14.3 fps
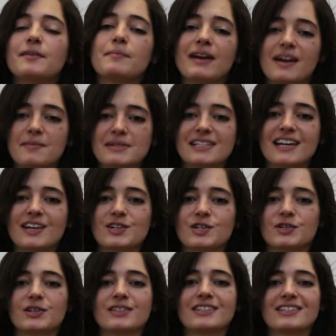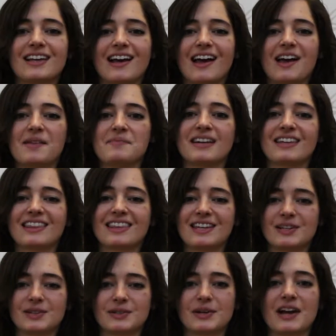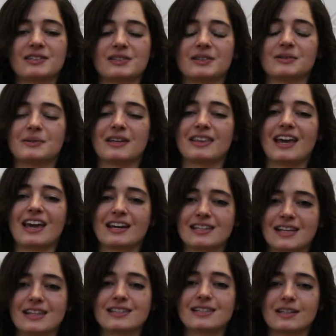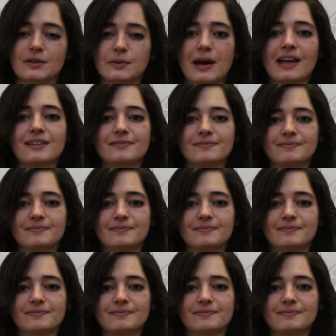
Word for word: My name is Anna Schultz. I'm a theater director with Anasette Silhouette.